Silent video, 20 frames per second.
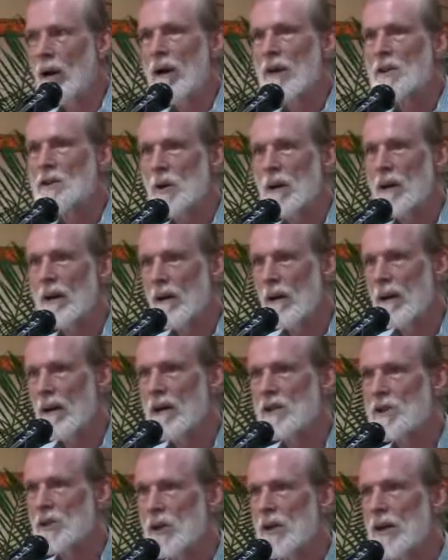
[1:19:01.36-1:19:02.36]
larger and
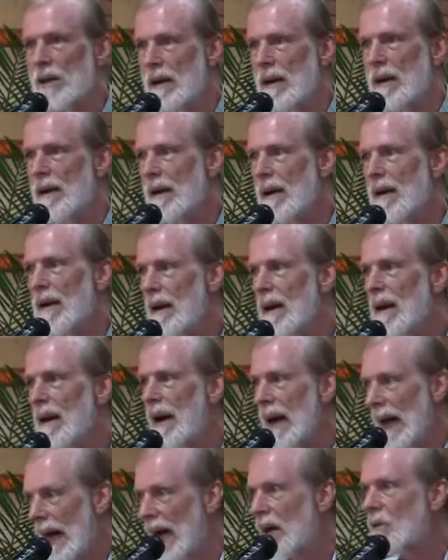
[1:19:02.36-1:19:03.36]
larger
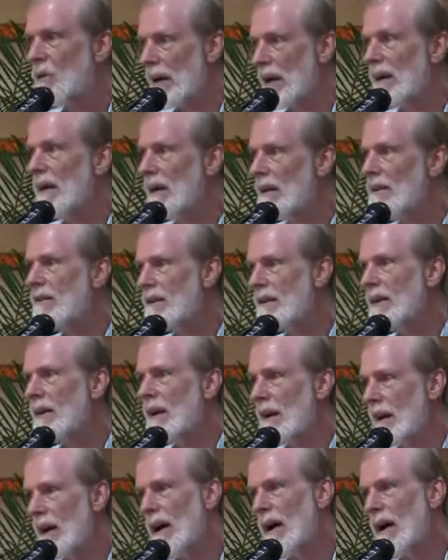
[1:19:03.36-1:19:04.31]
aggregates